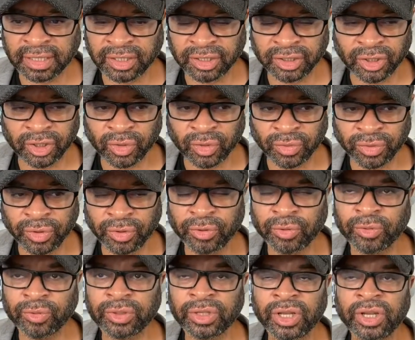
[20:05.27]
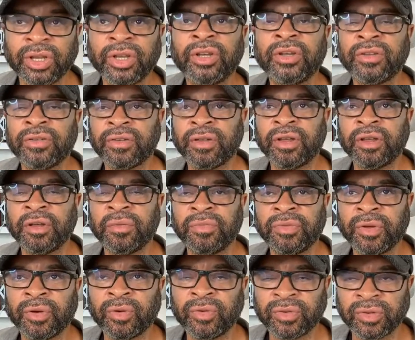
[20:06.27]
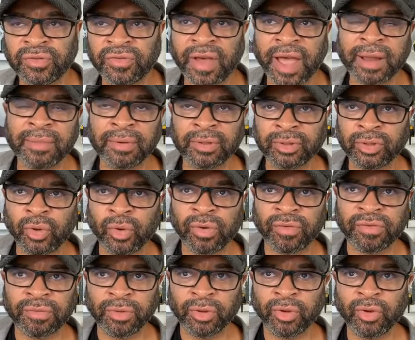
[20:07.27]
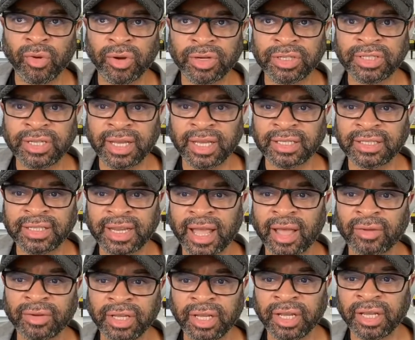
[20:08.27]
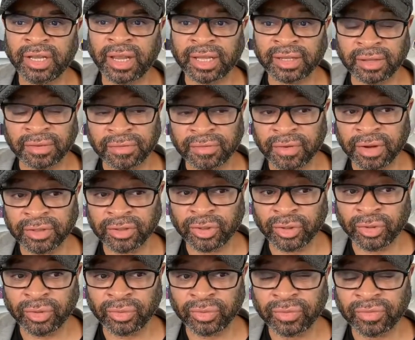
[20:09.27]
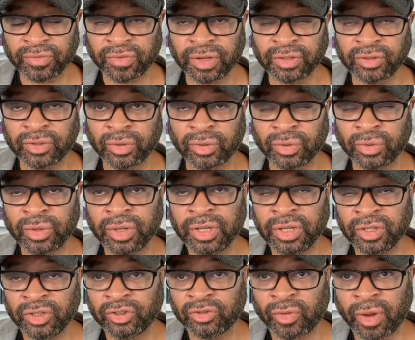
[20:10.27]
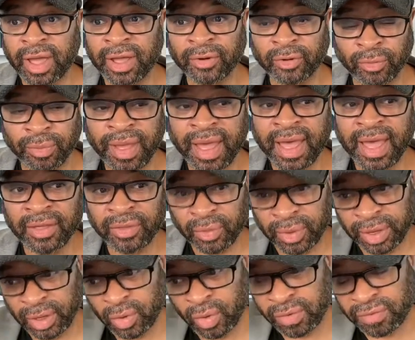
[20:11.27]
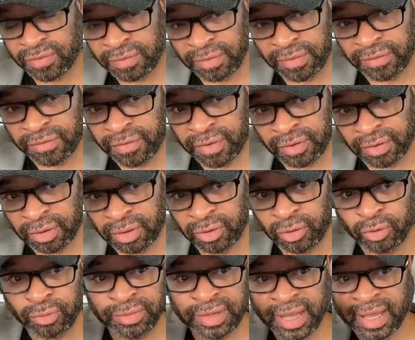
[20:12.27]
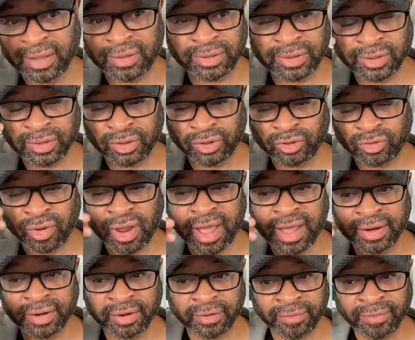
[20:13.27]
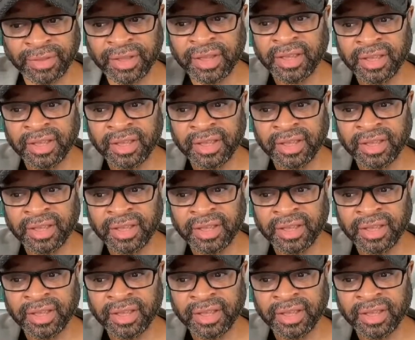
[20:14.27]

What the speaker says: those fibers going from the cortex down here, like the frontal striatal pathway, going from the frontal lobe down to the striatum.